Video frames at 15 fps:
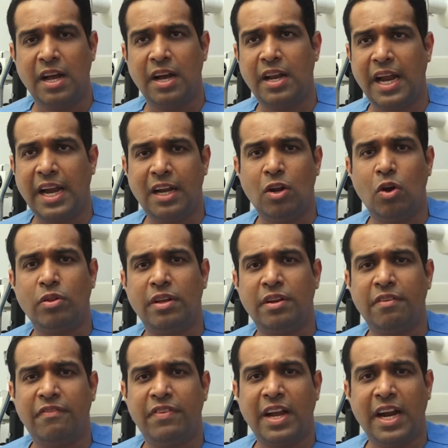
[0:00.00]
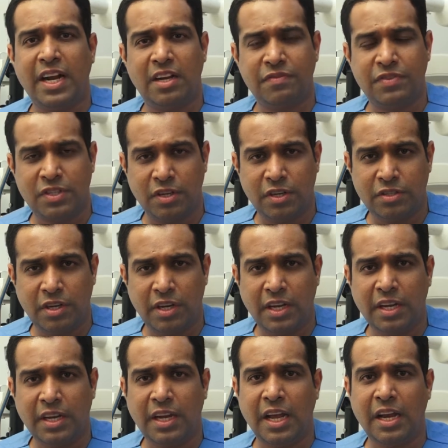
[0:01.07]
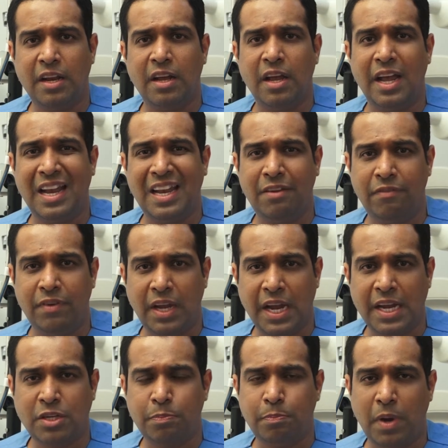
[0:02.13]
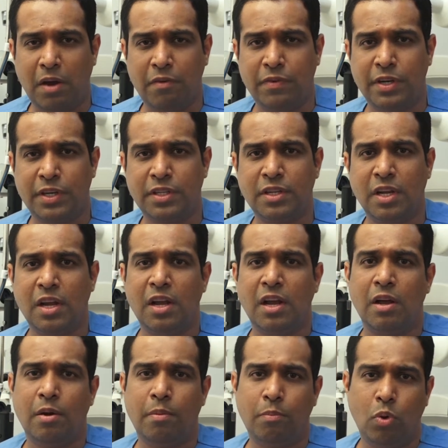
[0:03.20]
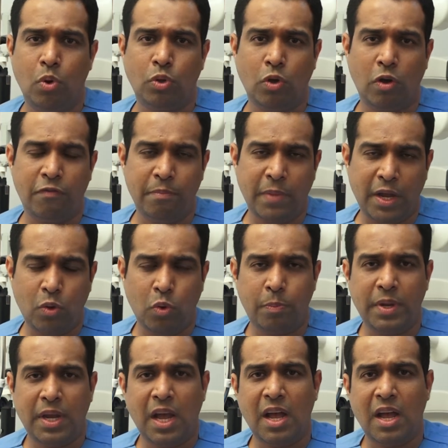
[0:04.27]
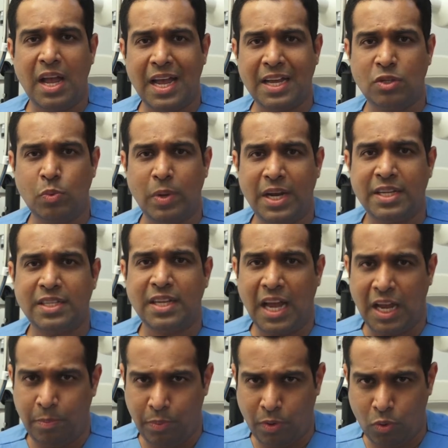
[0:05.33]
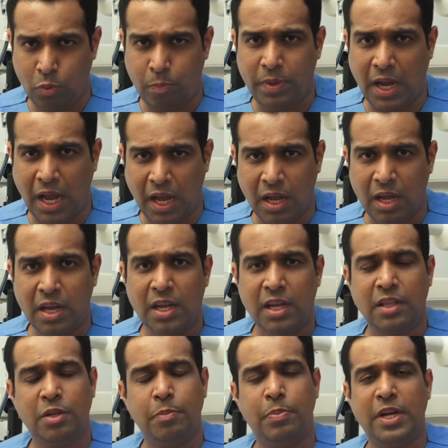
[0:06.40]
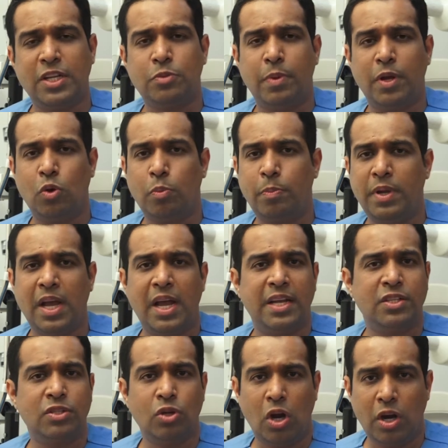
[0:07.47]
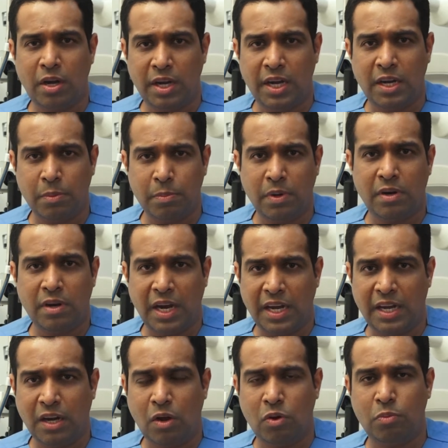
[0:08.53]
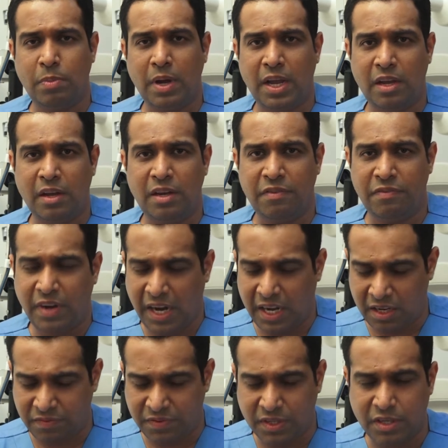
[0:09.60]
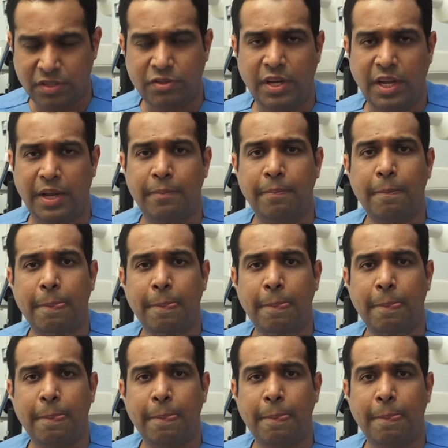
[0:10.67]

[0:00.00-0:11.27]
Right now, the refractive surgery can alleviate powers both of myopia as well as hyperopia. The presbyopia is not treatable right now by a refractive surgery.